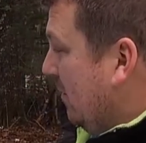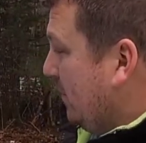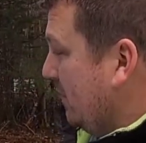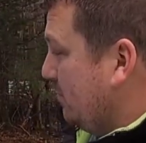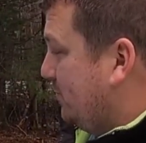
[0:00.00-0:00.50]

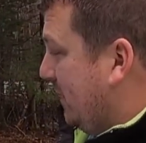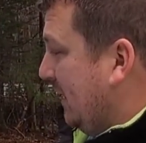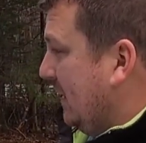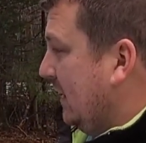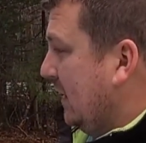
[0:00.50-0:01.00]
but
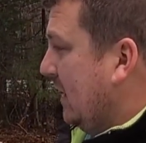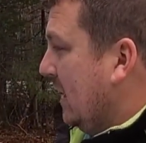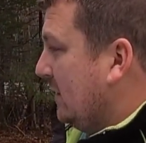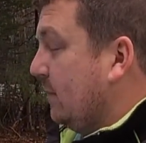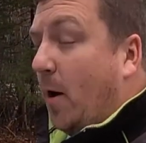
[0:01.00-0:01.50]
B,
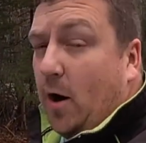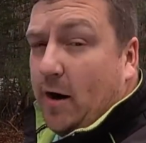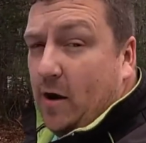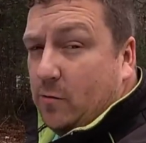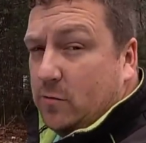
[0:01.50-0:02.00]
to part it
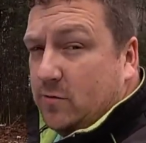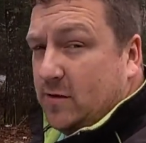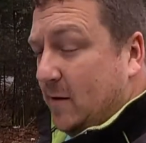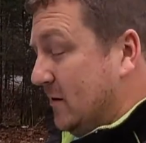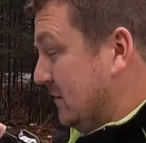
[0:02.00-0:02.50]
out,
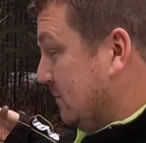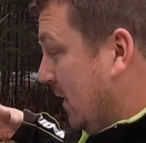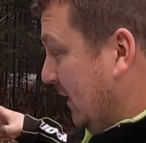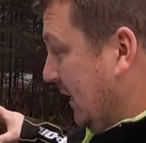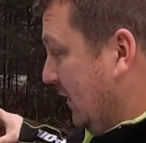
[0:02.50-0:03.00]
there's
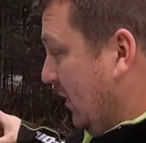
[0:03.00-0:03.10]
money in